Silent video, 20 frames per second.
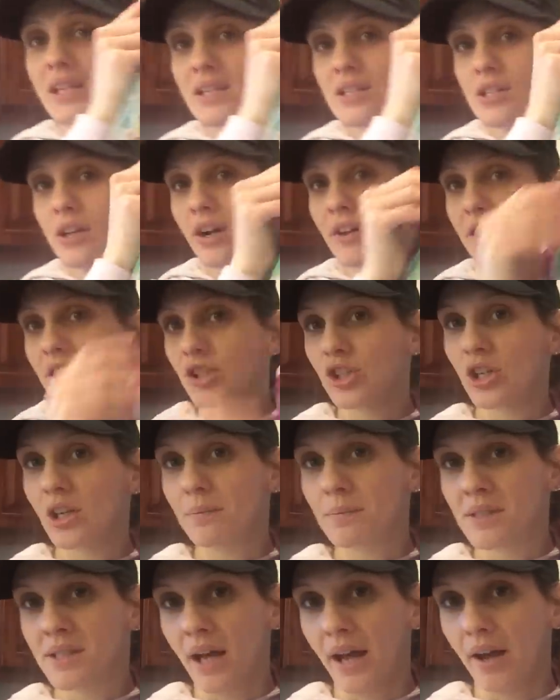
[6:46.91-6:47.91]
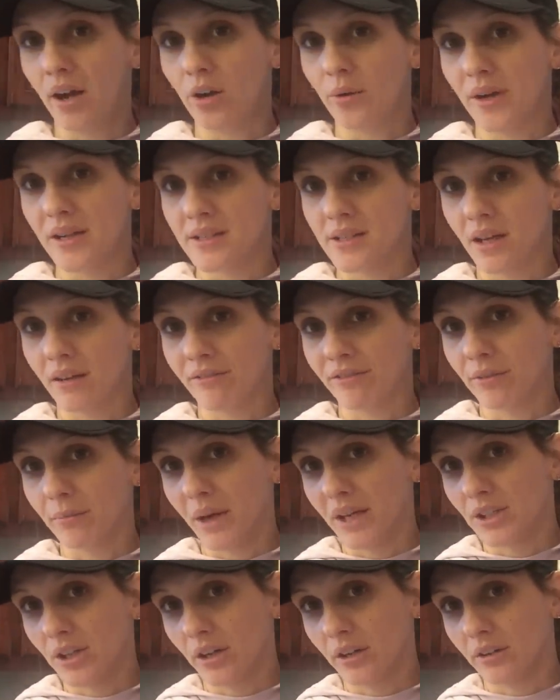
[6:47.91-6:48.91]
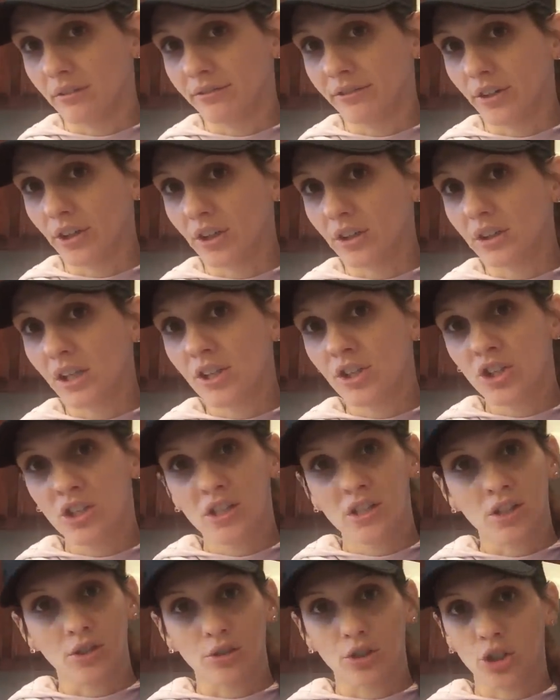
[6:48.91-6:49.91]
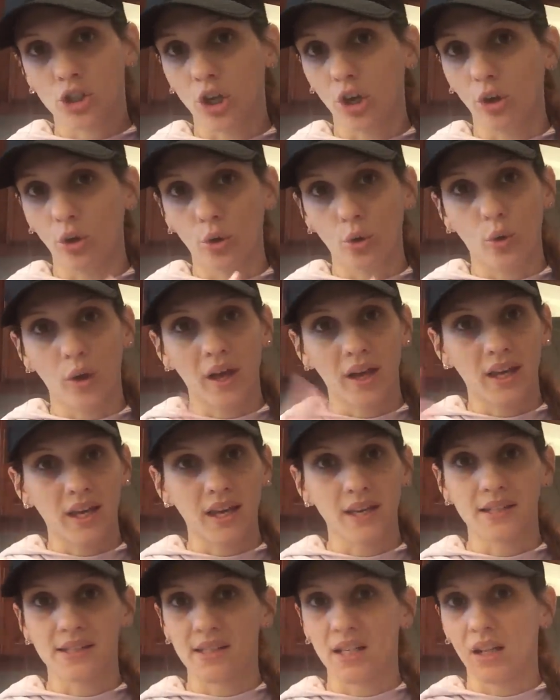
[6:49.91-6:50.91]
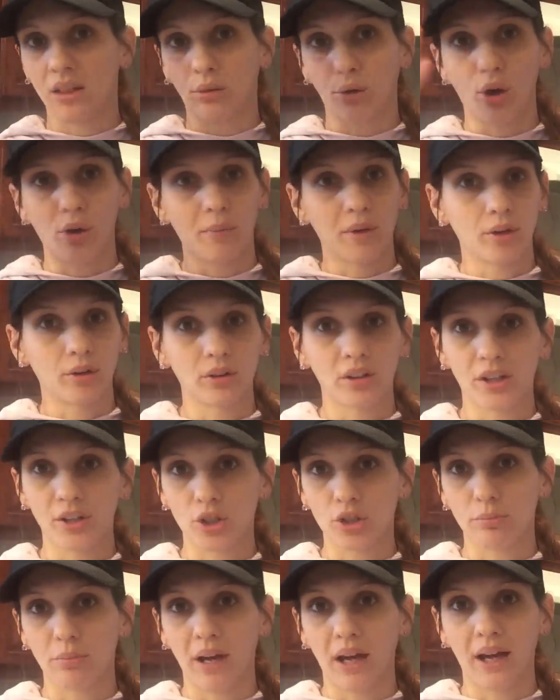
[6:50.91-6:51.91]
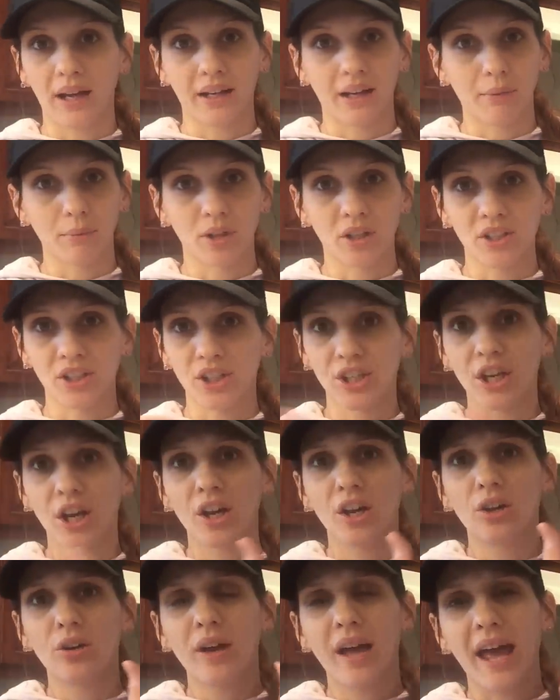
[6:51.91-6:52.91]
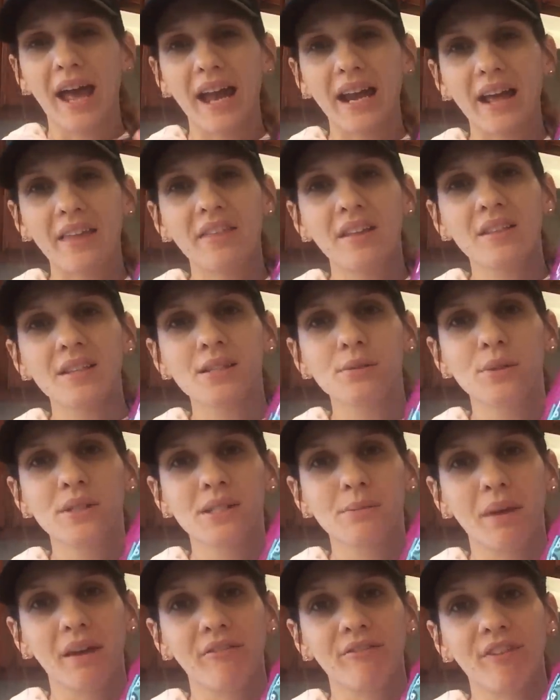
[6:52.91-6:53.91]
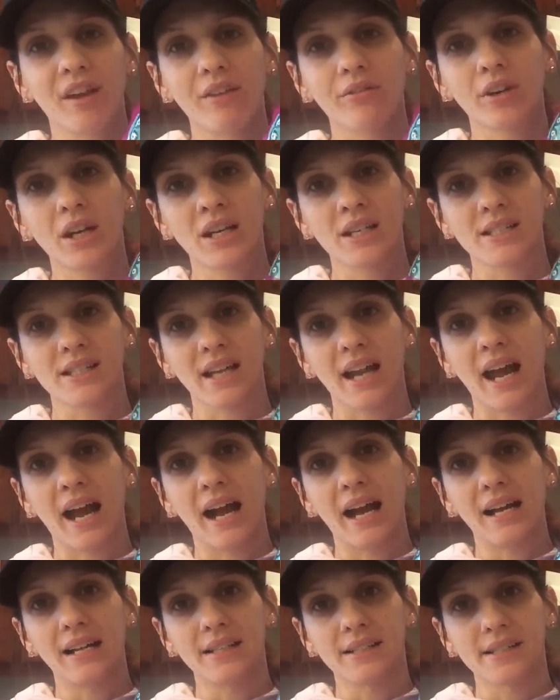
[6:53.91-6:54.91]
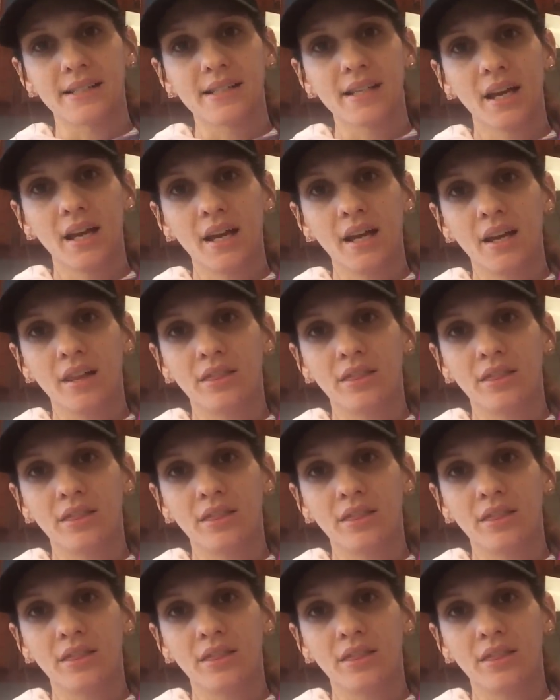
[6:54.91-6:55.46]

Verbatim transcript: These are the chips I always get for my daughter for her lunches. They're so quick, easy, throw them in her lunch bag and I'm good to go. And I think this one's my favorite because it has